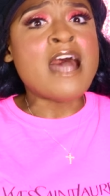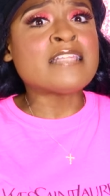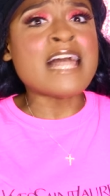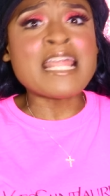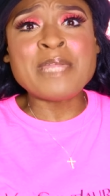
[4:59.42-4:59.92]

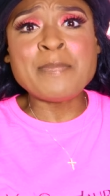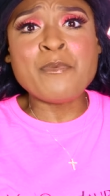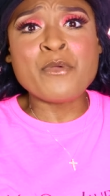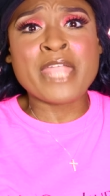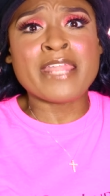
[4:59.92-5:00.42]
a lot of
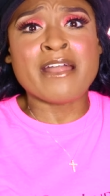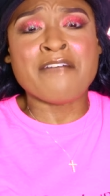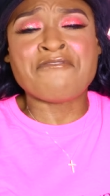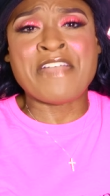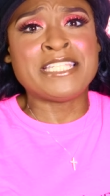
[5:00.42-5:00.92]
people get
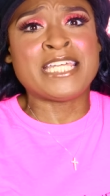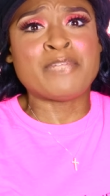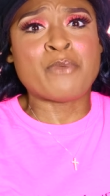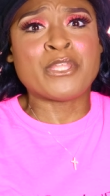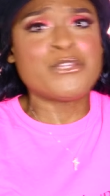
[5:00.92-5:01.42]

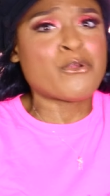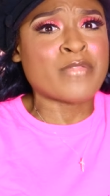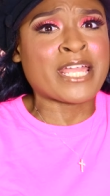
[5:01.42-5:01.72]
offended when you don't